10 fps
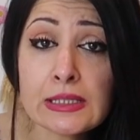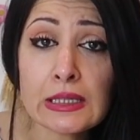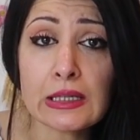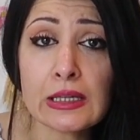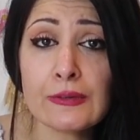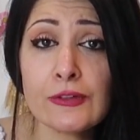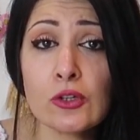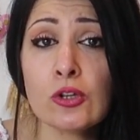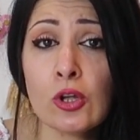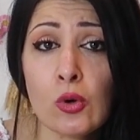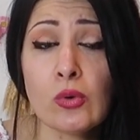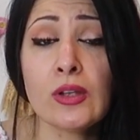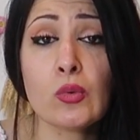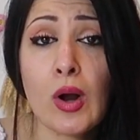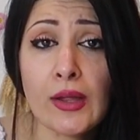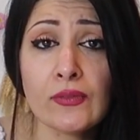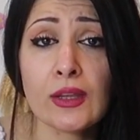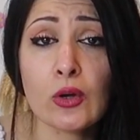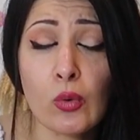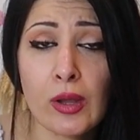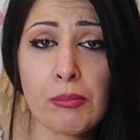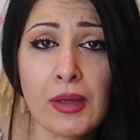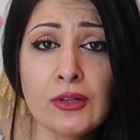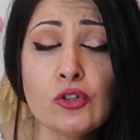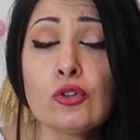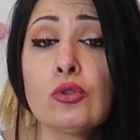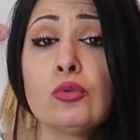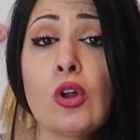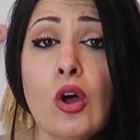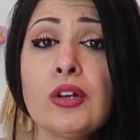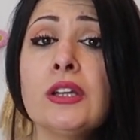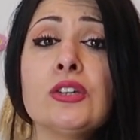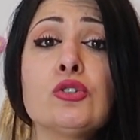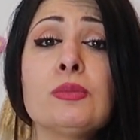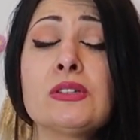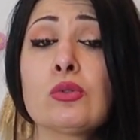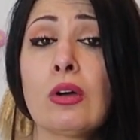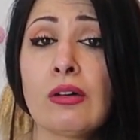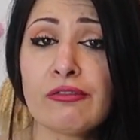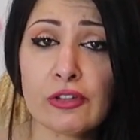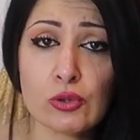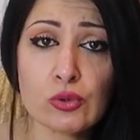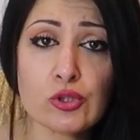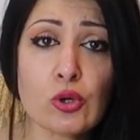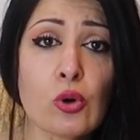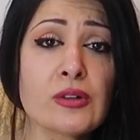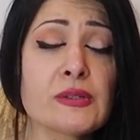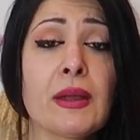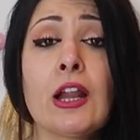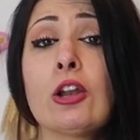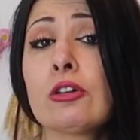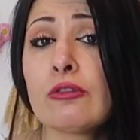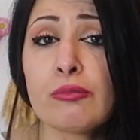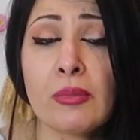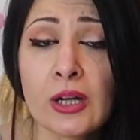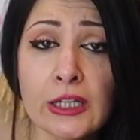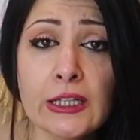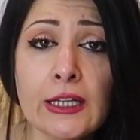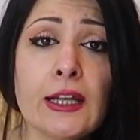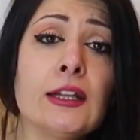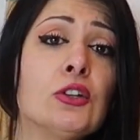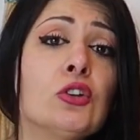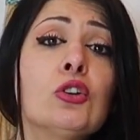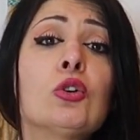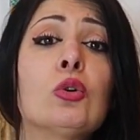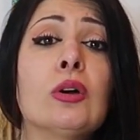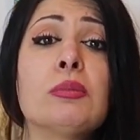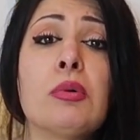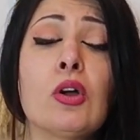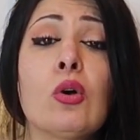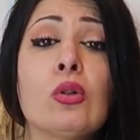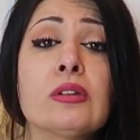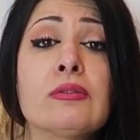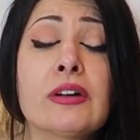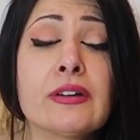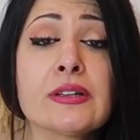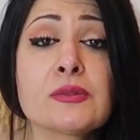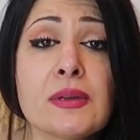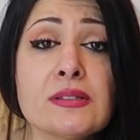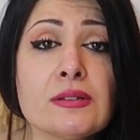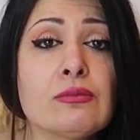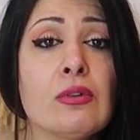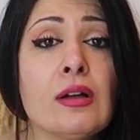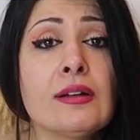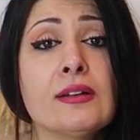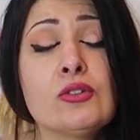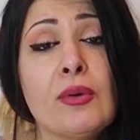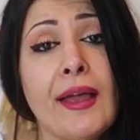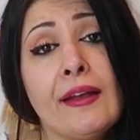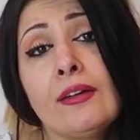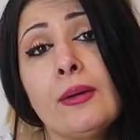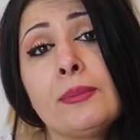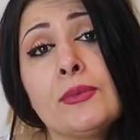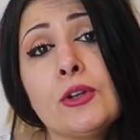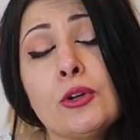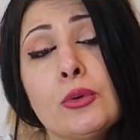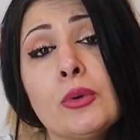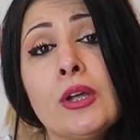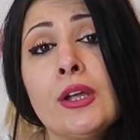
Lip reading: see, if you know the right equipment, you do not need to be so confused or spend a lot of money and, you know, go and buy all the very expensive one, and you end up, you know,